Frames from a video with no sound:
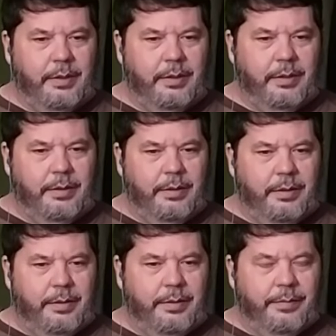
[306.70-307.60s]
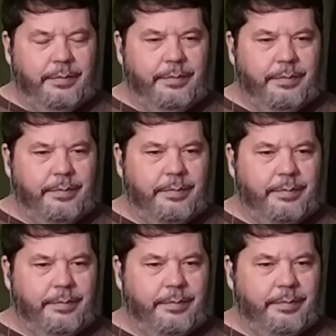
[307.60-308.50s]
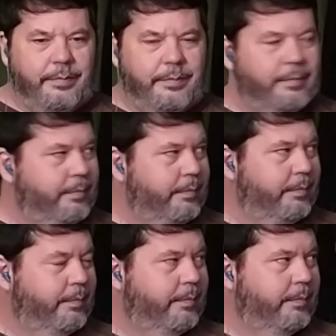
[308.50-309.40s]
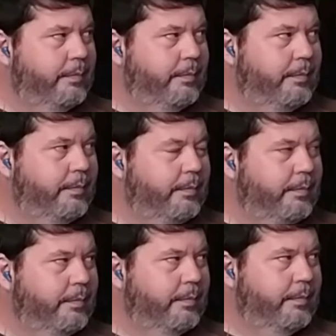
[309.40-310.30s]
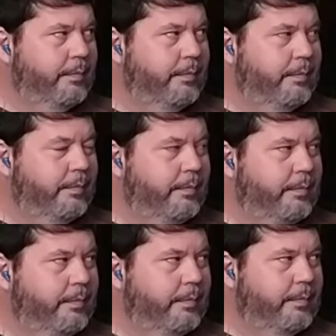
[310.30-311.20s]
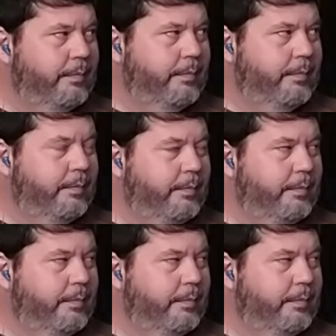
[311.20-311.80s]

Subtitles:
This person isn't speaking.